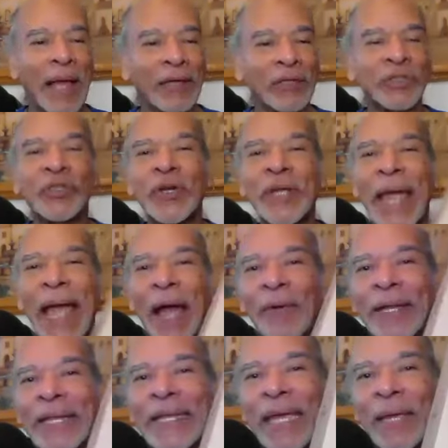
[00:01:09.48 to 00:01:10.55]
I'll show you how
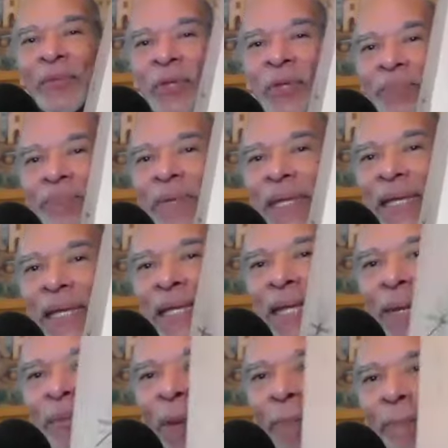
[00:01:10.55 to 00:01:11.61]
it came to me. It
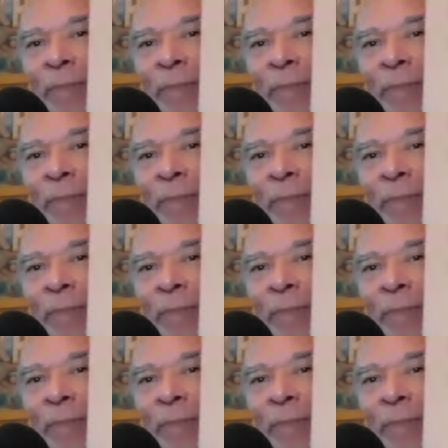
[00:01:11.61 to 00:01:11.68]
came in a